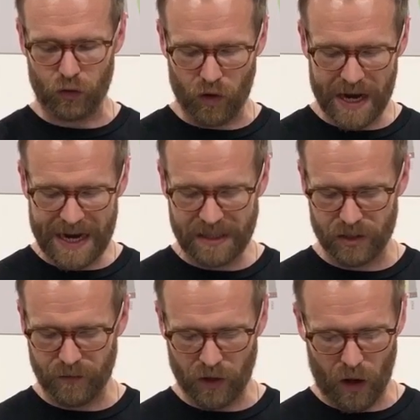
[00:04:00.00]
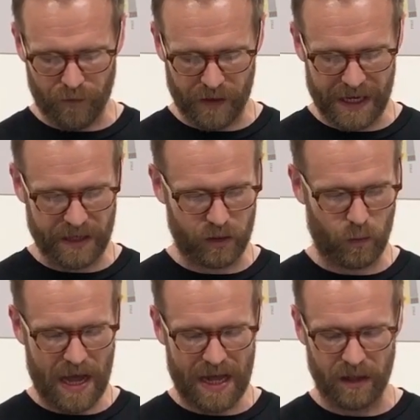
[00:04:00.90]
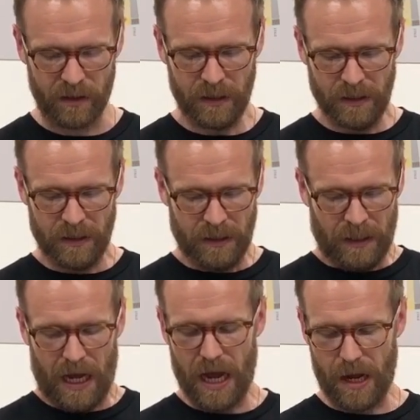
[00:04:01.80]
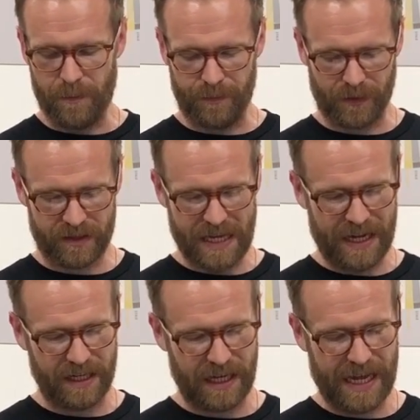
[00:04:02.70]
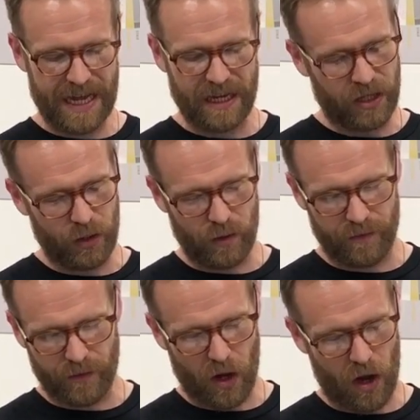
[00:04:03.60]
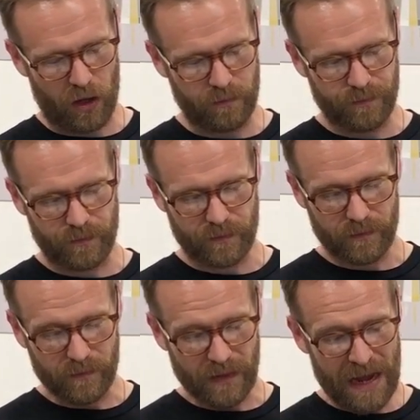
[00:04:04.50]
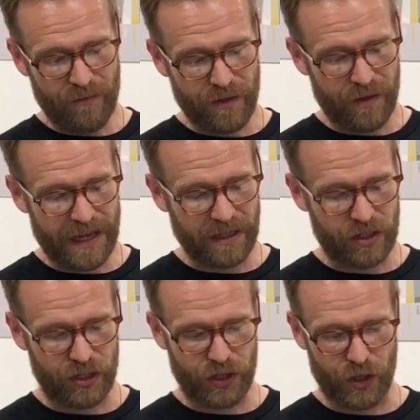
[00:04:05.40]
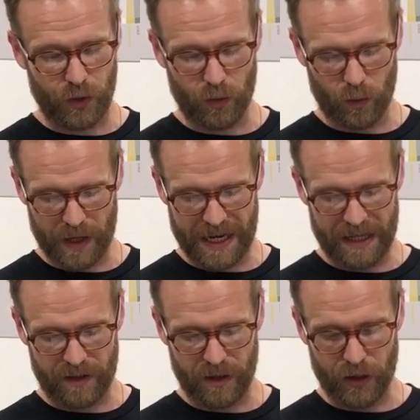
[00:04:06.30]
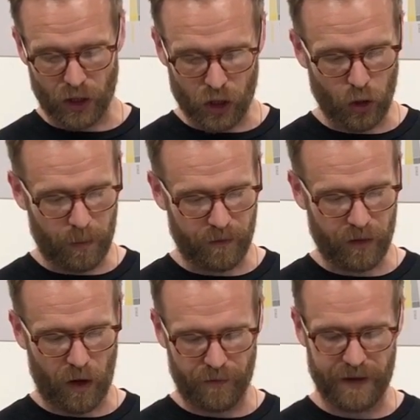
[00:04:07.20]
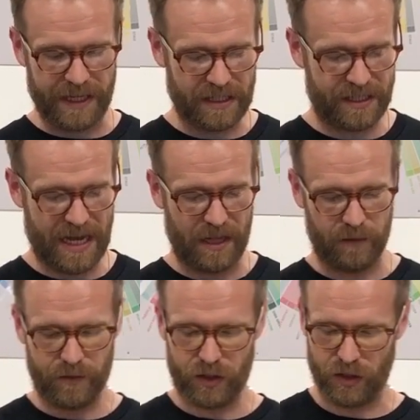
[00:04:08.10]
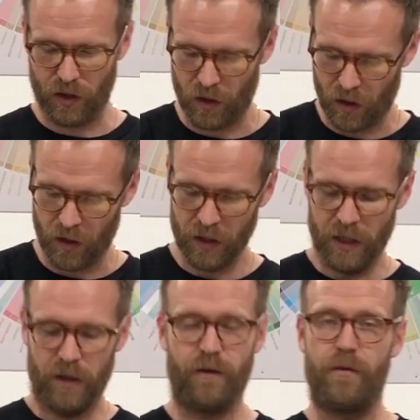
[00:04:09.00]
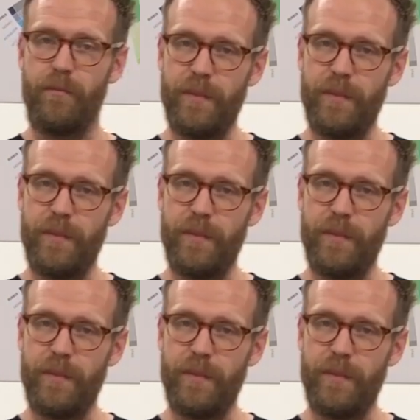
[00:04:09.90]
grades of coffee as well. Secondly, you have got everything to do with the cup of coffee itself. So from